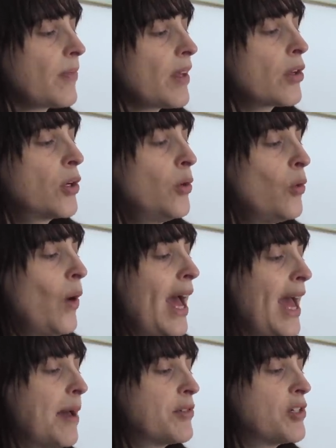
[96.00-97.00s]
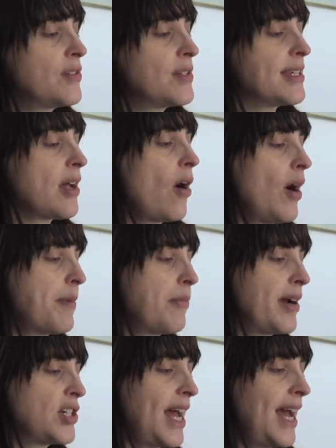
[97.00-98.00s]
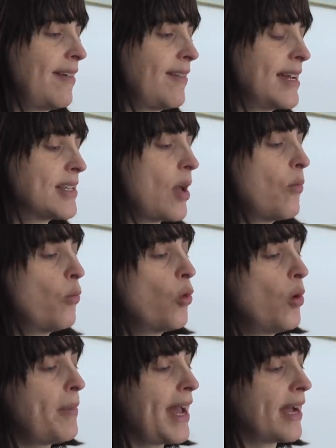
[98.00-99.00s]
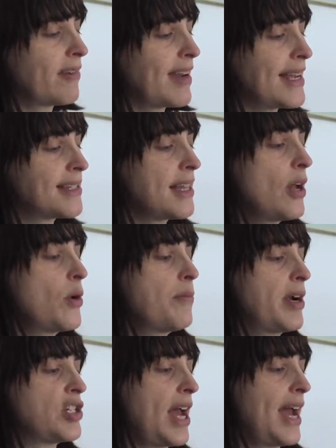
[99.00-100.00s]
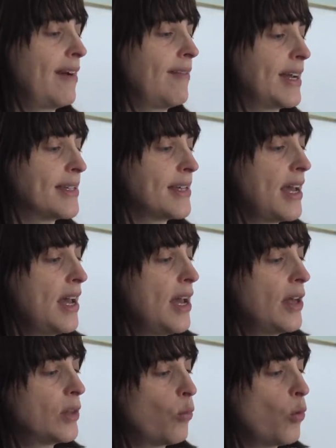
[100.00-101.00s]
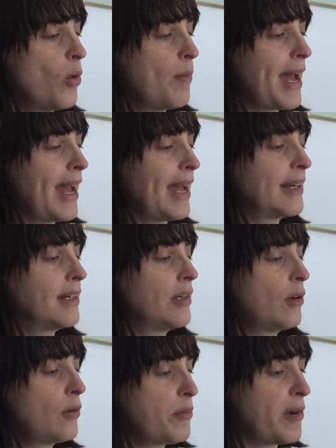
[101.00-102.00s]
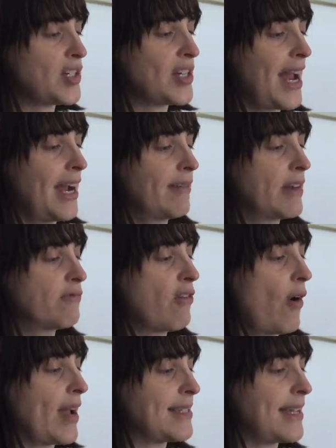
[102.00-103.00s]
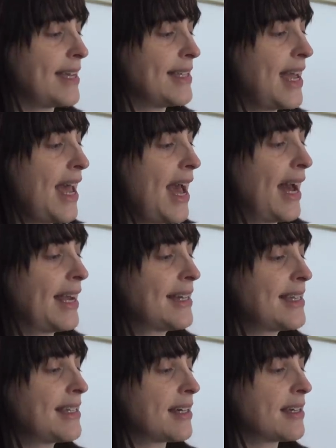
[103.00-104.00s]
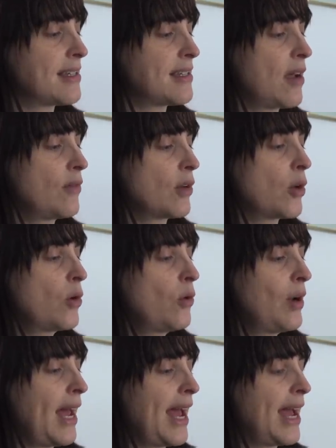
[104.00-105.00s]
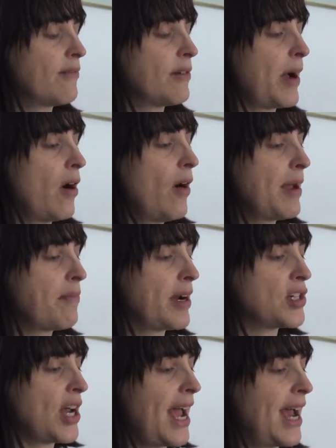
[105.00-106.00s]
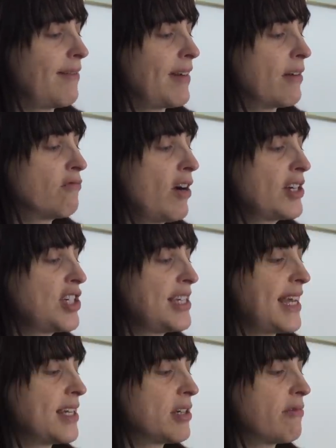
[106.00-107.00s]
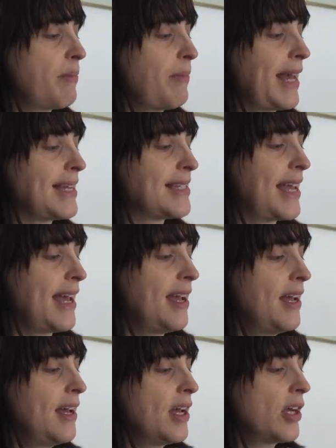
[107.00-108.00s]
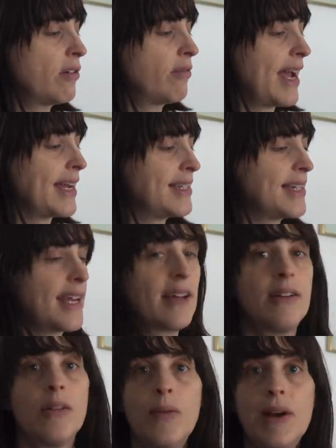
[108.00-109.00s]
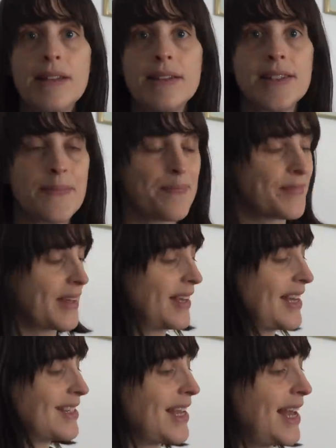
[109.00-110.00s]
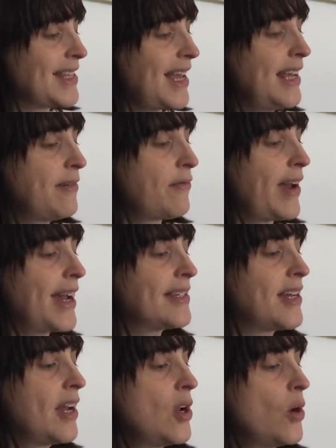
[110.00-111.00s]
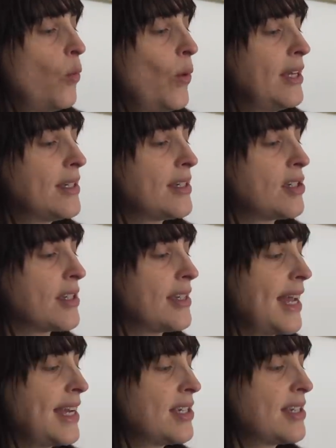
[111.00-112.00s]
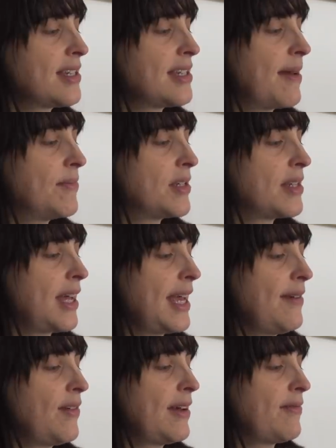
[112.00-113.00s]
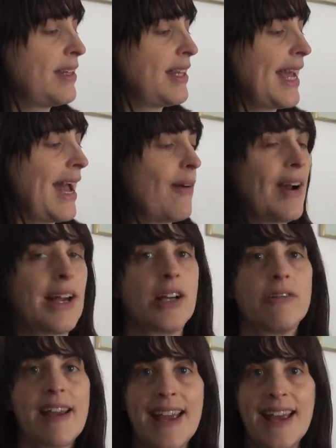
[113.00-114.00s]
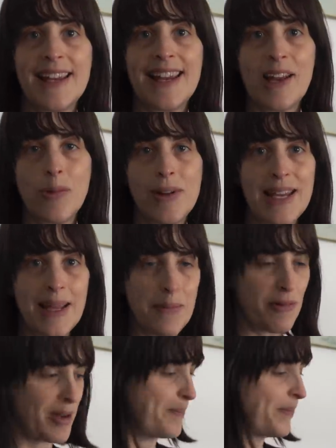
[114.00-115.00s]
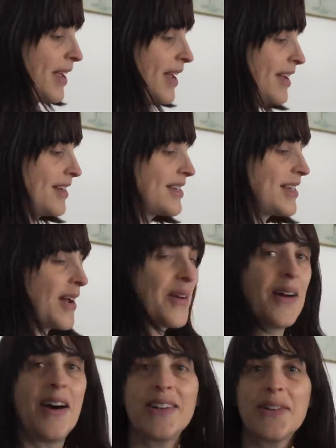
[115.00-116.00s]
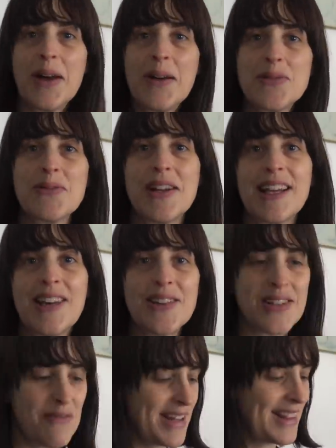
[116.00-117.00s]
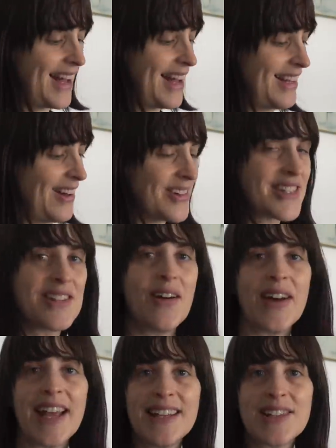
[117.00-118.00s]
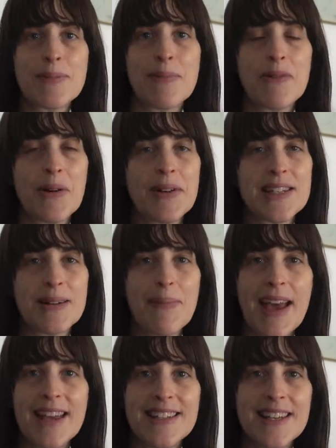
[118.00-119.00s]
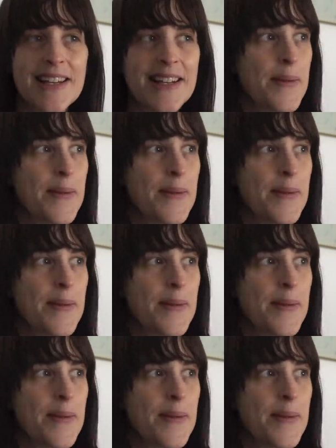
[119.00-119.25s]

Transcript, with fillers: Cool air produces high pressure areas and warm air creates low pressure areas. The warm air in a low pressure area rises, and as it does so, the cooler air from a high pressure area rushes in to replace it, creating wind. And it says, in effect, Wind is just nature's attempt to even everything out and create an equilibrium. So I thought that was really good. I read that last night just before I went to bed.